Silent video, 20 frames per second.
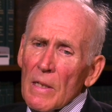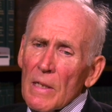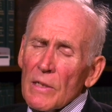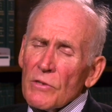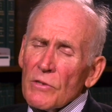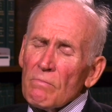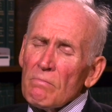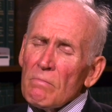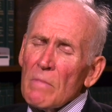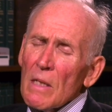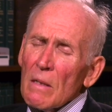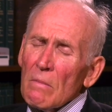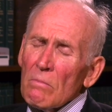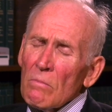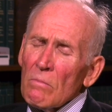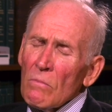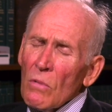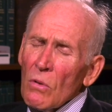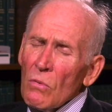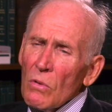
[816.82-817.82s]
meant
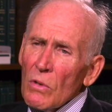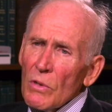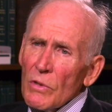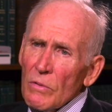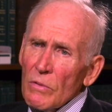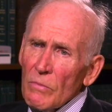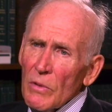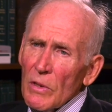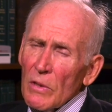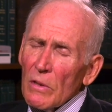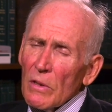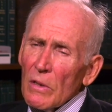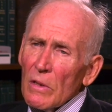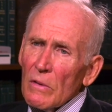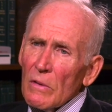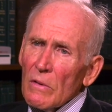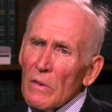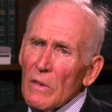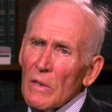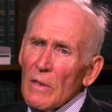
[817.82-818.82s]
more to me
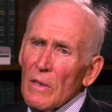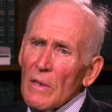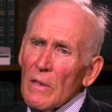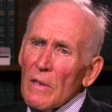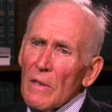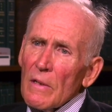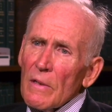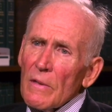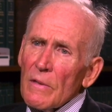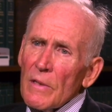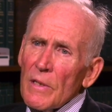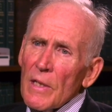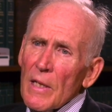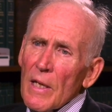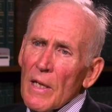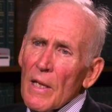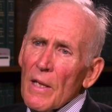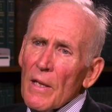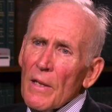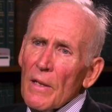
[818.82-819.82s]

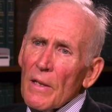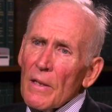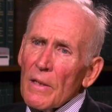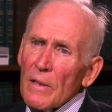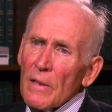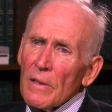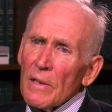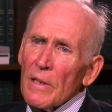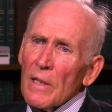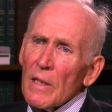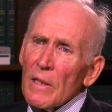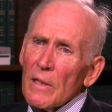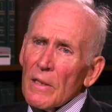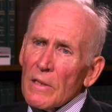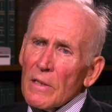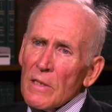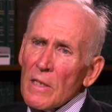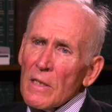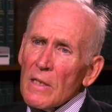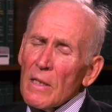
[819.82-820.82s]
than the
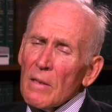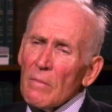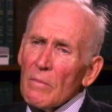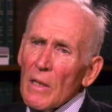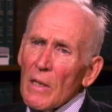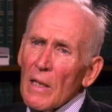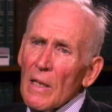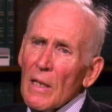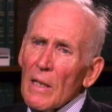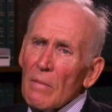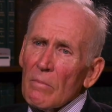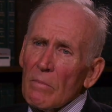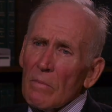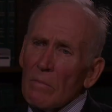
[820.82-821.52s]
time that I